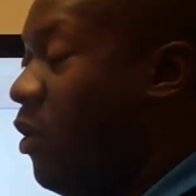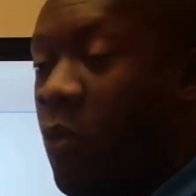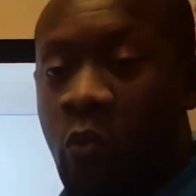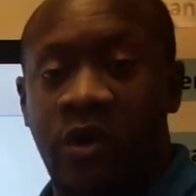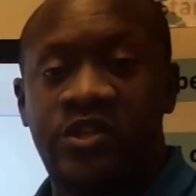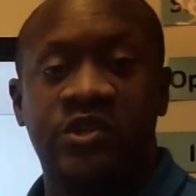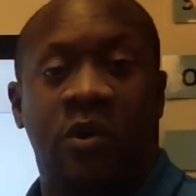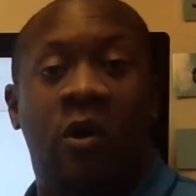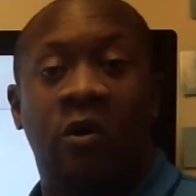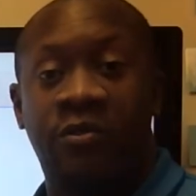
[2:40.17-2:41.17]
what do
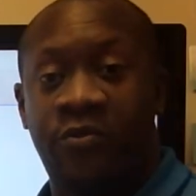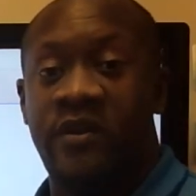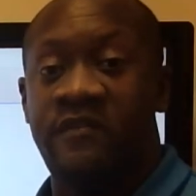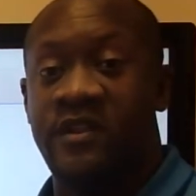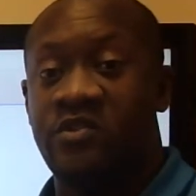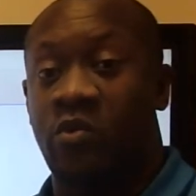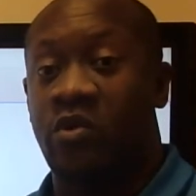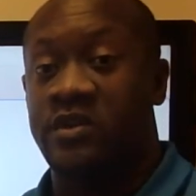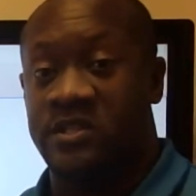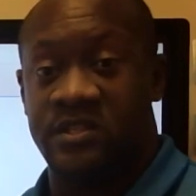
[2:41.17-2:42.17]
all 3 of these
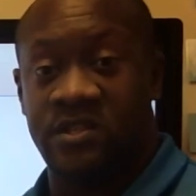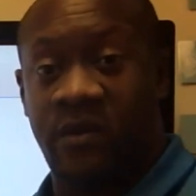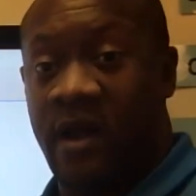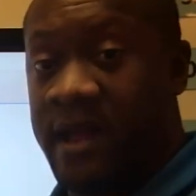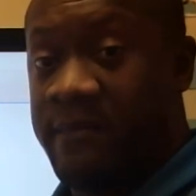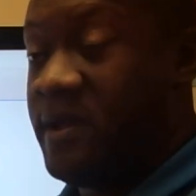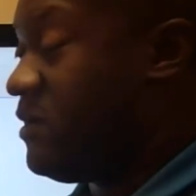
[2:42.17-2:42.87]
words describe?